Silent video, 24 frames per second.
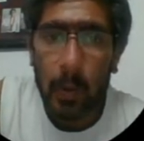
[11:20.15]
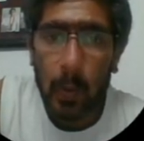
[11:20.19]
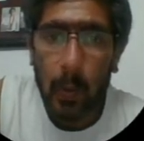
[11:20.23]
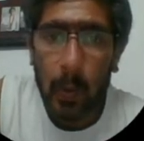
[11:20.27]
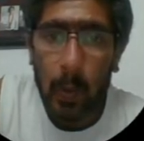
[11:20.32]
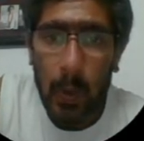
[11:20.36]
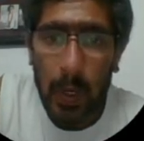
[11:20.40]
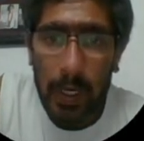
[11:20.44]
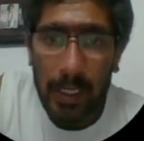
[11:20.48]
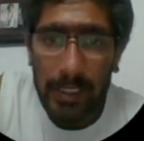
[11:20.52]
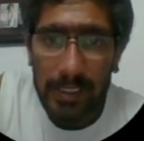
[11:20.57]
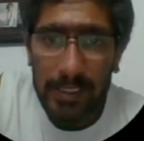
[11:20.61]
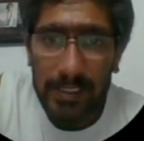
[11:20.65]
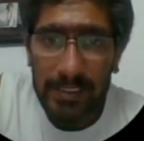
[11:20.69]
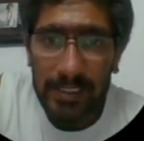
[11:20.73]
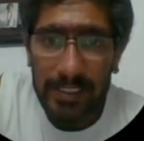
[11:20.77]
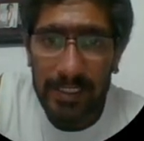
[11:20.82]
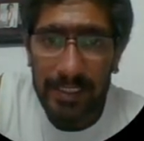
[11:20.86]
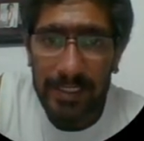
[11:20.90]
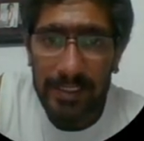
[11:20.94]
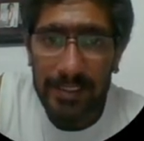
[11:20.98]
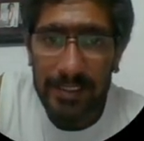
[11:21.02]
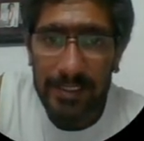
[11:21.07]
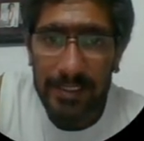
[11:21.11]
What it
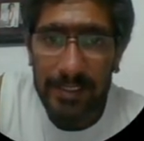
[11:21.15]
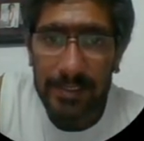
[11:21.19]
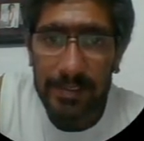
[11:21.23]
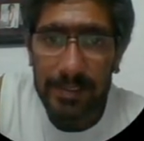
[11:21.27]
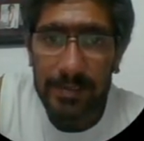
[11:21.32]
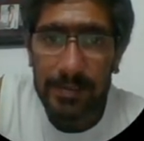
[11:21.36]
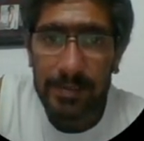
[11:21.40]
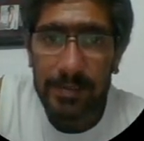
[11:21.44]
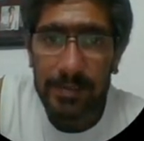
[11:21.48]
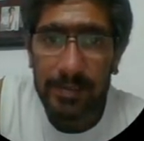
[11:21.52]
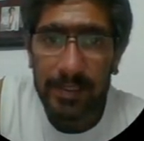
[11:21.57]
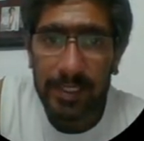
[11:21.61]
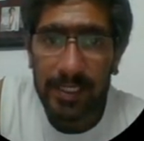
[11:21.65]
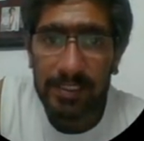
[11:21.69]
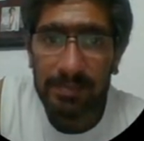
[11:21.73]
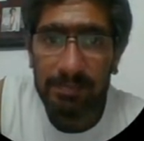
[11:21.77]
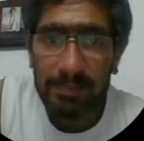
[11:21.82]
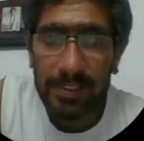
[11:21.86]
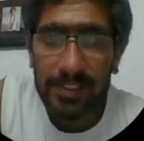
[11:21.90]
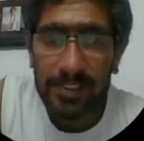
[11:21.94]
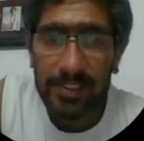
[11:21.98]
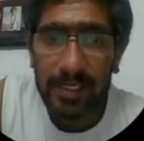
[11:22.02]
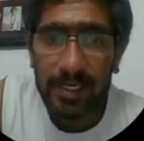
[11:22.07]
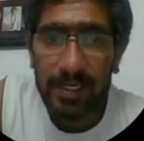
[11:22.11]
says is,
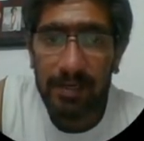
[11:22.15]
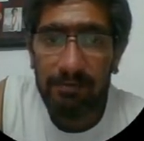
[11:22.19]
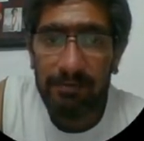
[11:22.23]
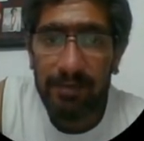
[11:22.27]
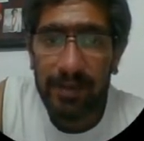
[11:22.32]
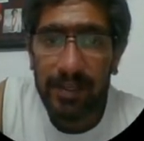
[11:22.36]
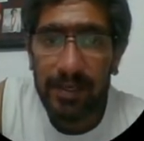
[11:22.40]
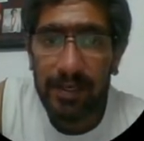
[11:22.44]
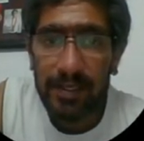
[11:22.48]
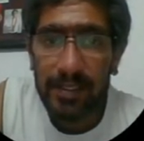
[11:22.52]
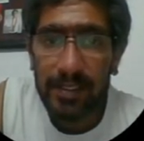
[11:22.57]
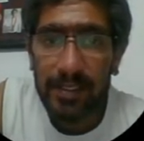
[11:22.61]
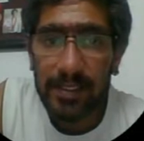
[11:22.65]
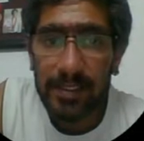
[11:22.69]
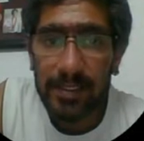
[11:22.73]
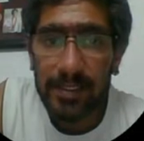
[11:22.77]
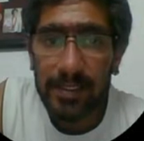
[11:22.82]
especially when